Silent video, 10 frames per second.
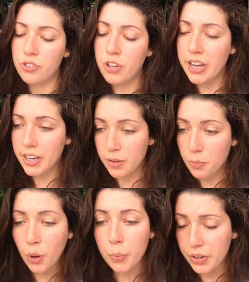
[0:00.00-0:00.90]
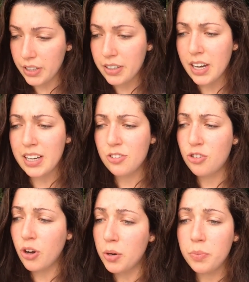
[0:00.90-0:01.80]
take a moment and
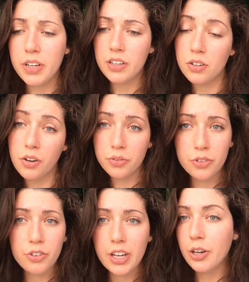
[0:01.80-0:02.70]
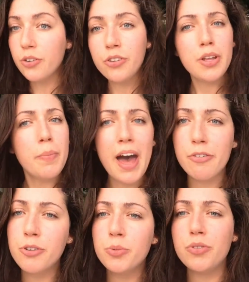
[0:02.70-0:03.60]
try to be alone, go to the
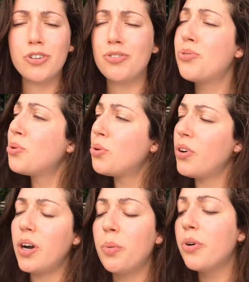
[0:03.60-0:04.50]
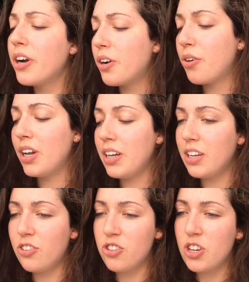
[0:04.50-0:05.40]
bathroom if you're at school or at work, or
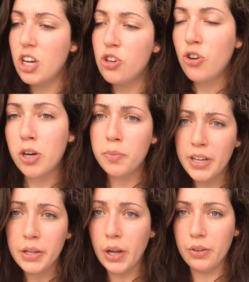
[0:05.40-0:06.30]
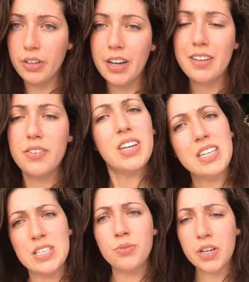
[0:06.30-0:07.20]
just try to be alone, because I think it
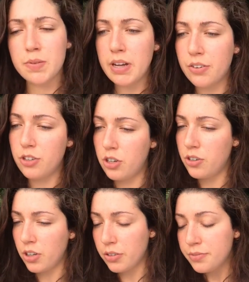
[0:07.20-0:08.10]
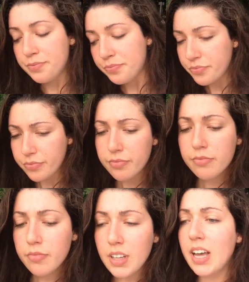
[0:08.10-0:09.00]
just works better when you're alone.
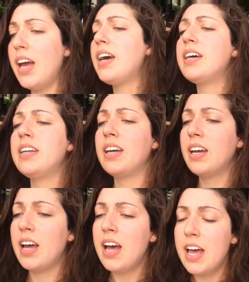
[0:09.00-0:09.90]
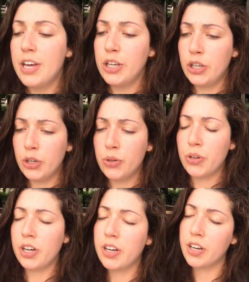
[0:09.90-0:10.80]
And you
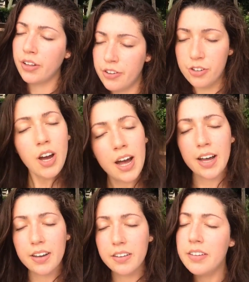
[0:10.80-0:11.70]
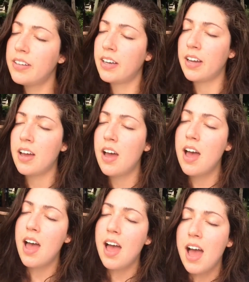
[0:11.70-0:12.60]
close your eyes,
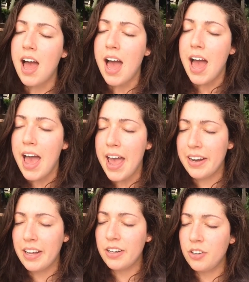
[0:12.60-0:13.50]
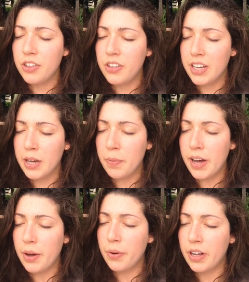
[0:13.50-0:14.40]
and then you think
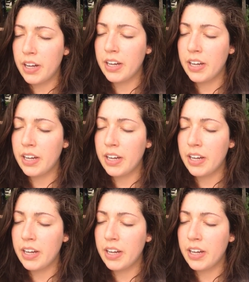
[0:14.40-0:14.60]
about,